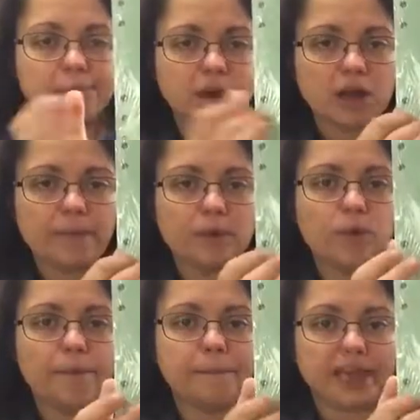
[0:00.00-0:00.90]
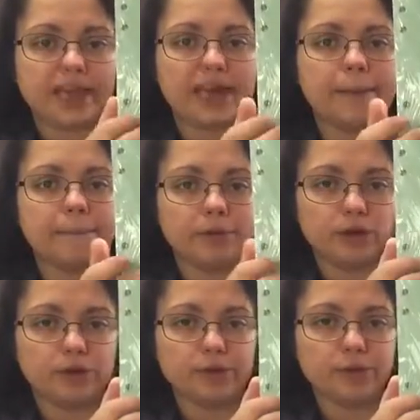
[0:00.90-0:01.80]
purple, pink and
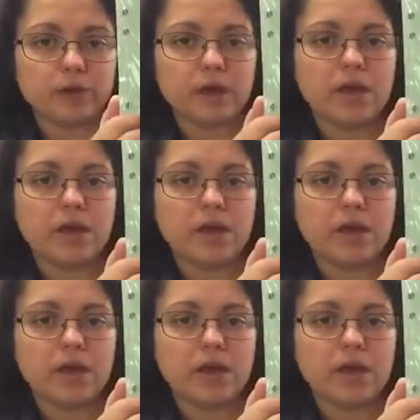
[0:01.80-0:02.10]
blue.